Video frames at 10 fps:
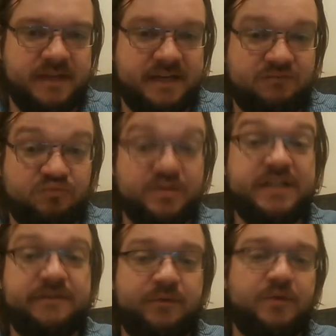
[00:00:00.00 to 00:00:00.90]
reach
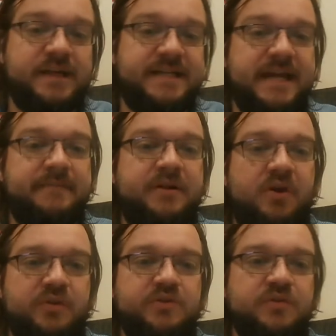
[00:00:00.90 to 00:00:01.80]
for and attain, but it
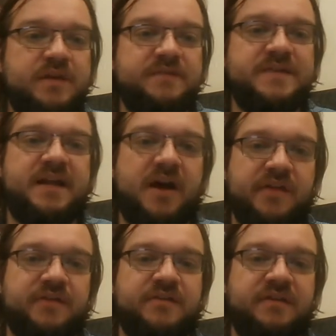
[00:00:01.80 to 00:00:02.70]
also gives that
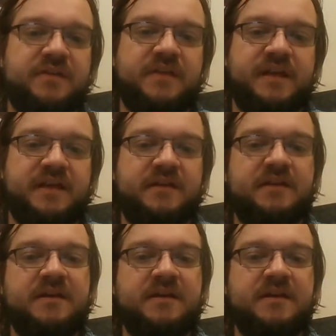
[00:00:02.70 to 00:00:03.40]
other thing that they can